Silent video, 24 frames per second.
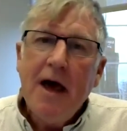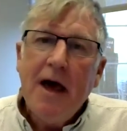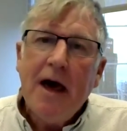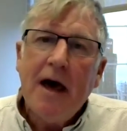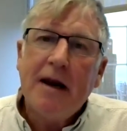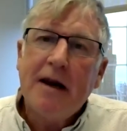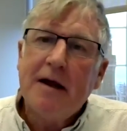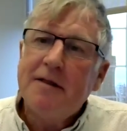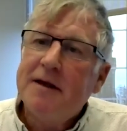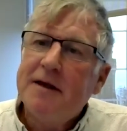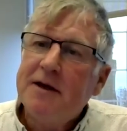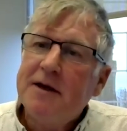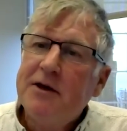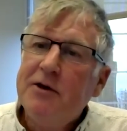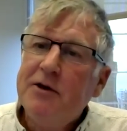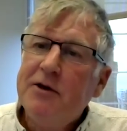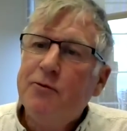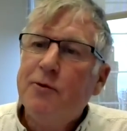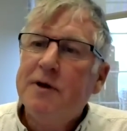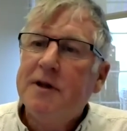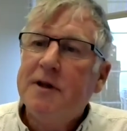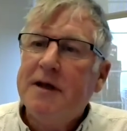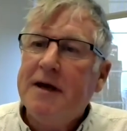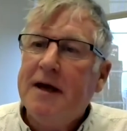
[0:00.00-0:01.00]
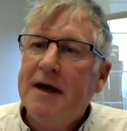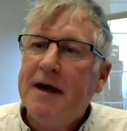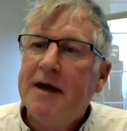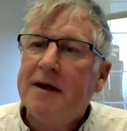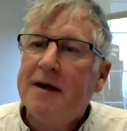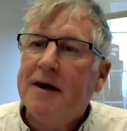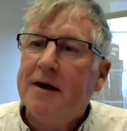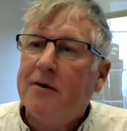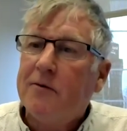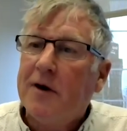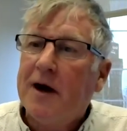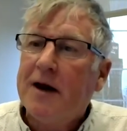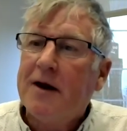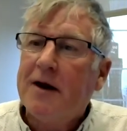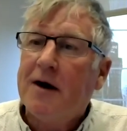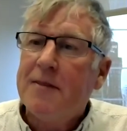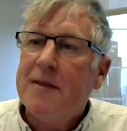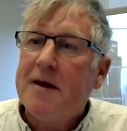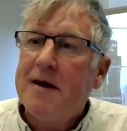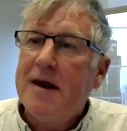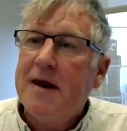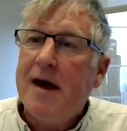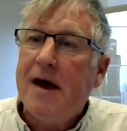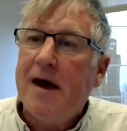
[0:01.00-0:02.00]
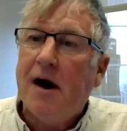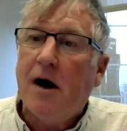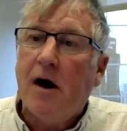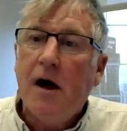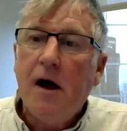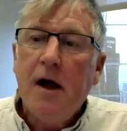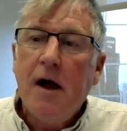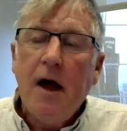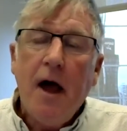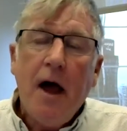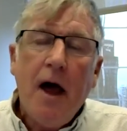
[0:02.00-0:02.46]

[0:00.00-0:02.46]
And I think you really hit it right on the nail.